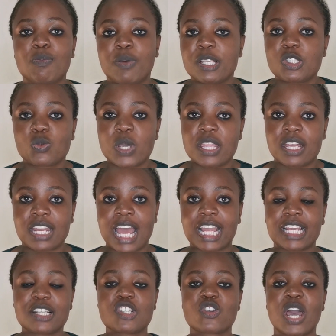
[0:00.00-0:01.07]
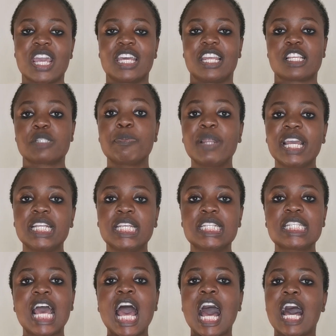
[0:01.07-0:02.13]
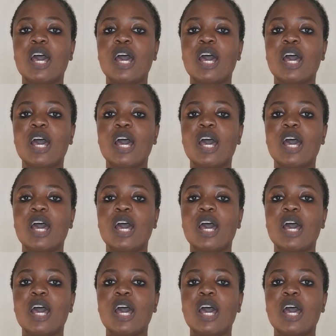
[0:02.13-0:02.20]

the best way that I can try and explain it.